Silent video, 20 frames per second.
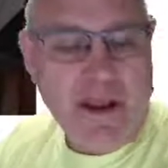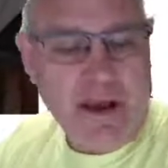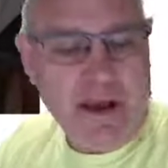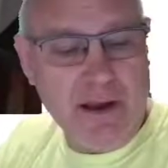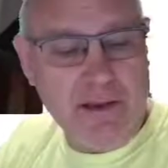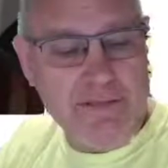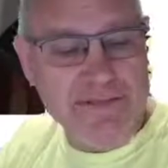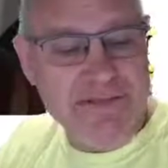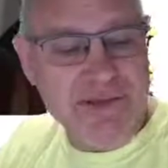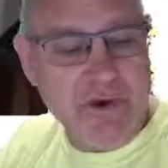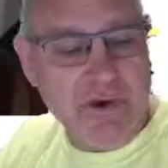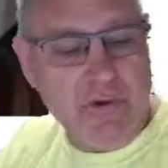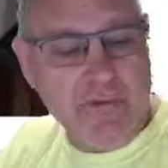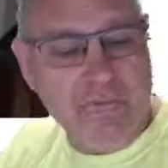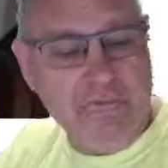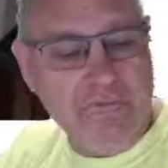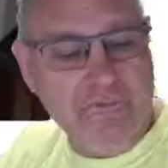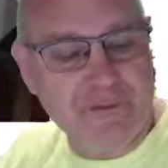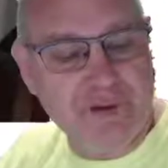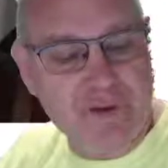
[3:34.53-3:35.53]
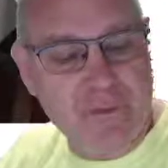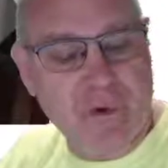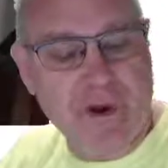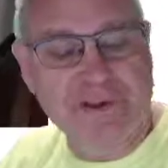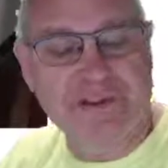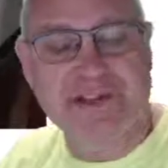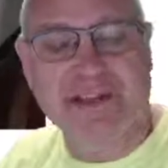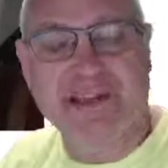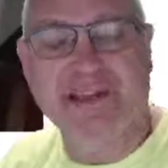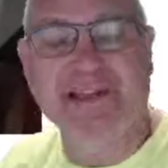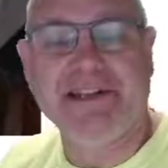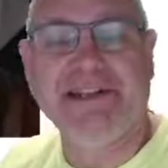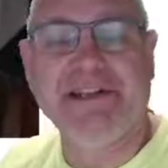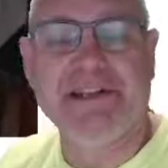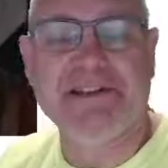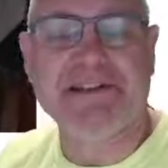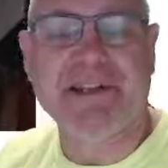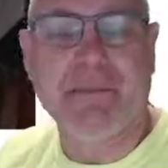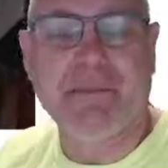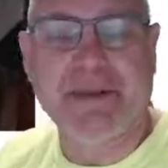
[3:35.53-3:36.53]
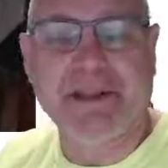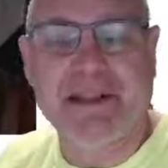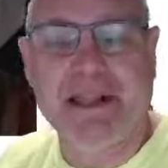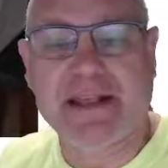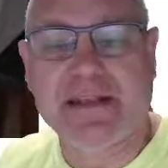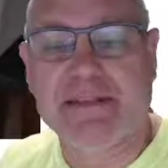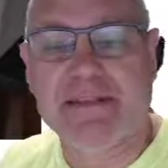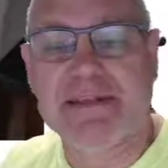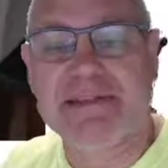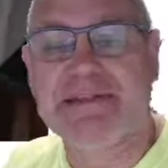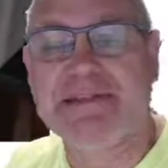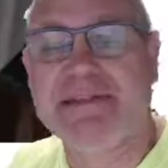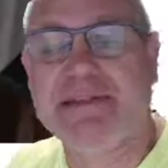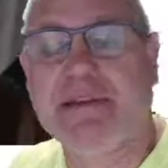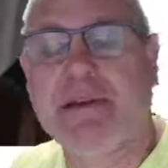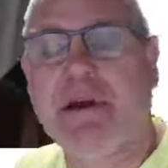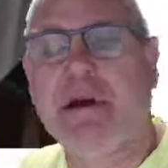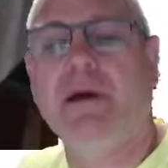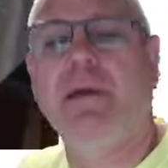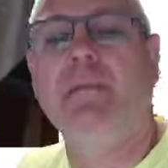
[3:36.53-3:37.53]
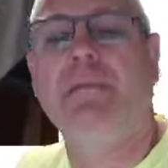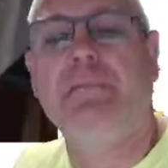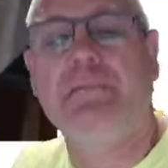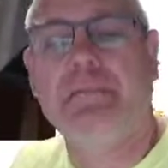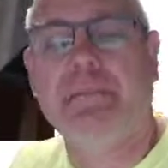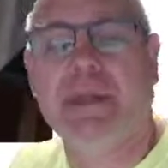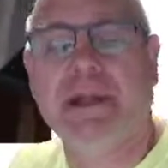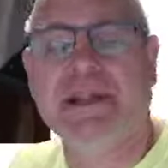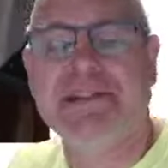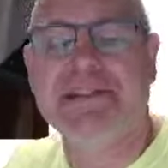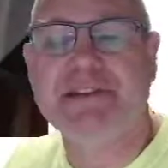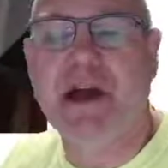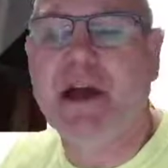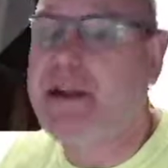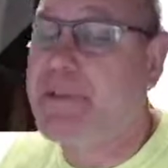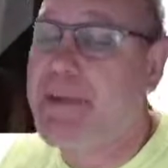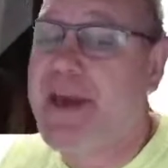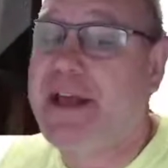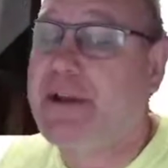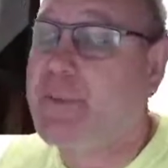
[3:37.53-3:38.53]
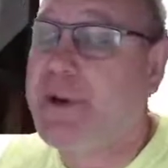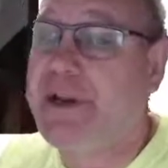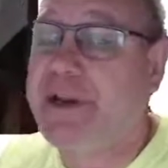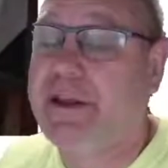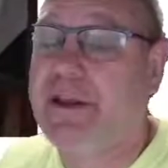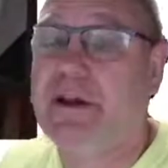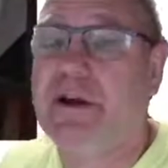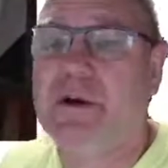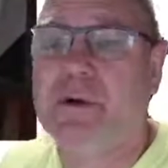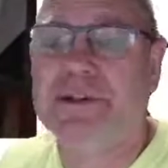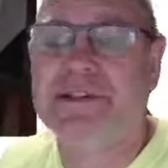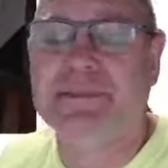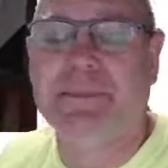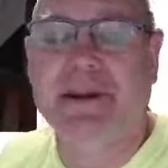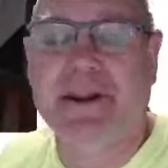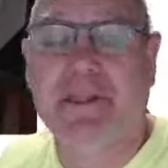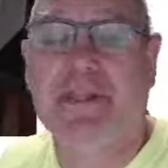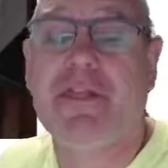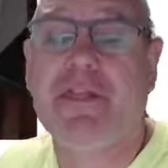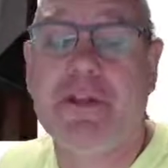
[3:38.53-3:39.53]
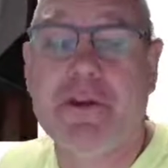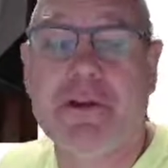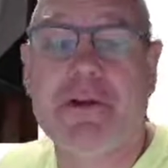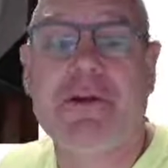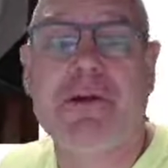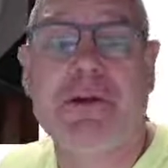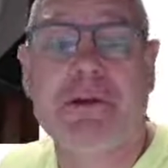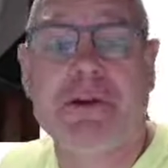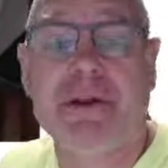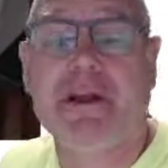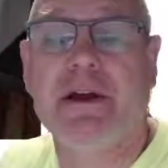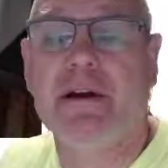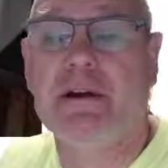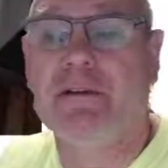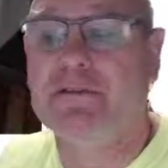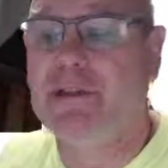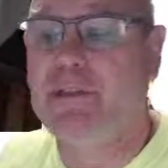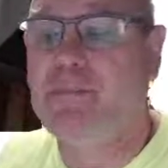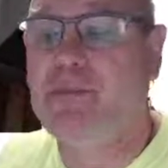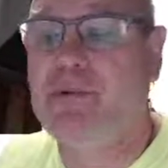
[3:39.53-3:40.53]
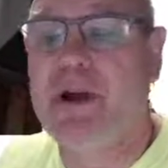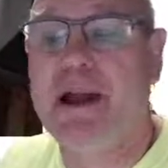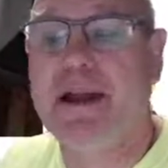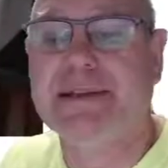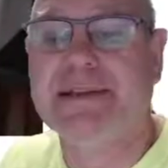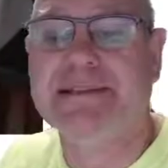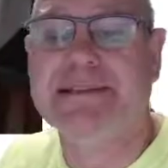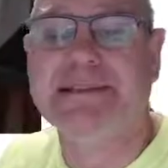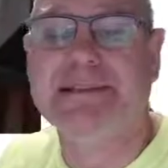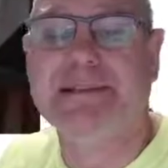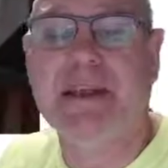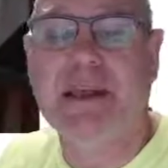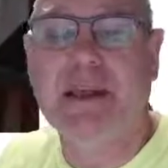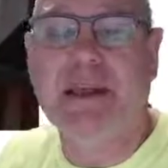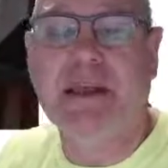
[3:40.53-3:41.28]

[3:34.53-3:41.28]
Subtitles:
So if you want to get into something like this, that's not a bad way to go. It's about a third of the price.